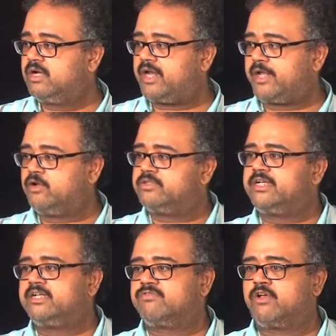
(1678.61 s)
and I know that
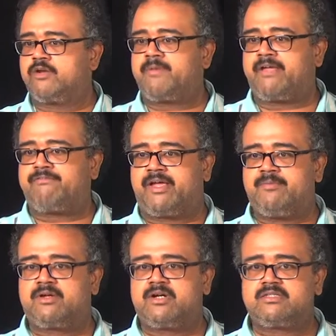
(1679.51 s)
it is followed by I5
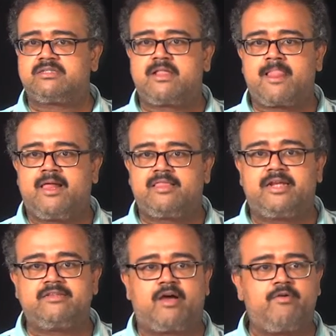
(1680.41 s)
because
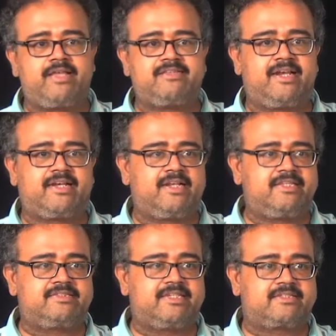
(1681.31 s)
that is how I selected
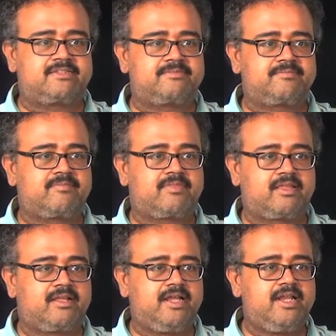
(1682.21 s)
these things,
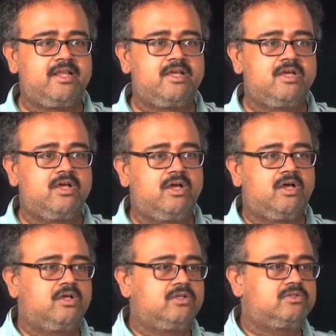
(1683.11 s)
right.
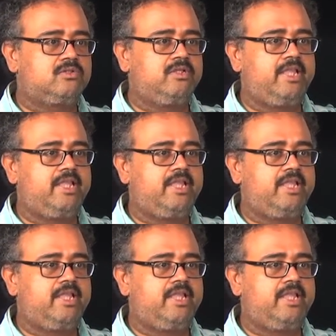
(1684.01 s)
So